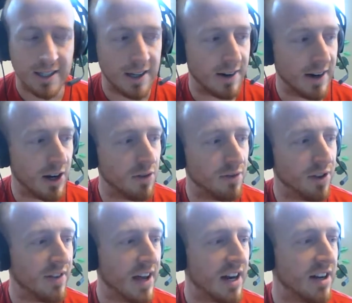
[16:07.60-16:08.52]
All right, hopefully
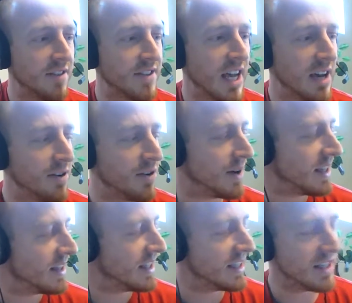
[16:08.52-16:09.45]
you've had enough time to
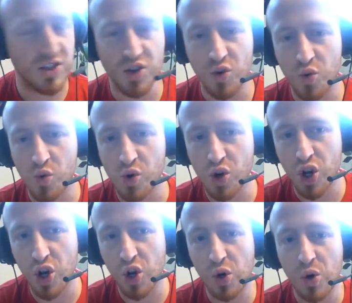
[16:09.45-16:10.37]
write this, so we'll
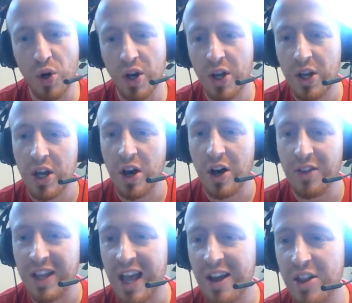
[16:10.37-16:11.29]
go on
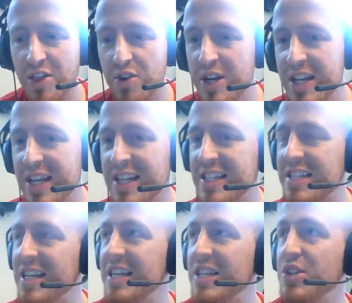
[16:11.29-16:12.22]
the count of 3, hit
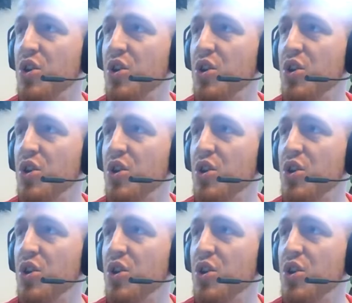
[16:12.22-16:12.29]
send.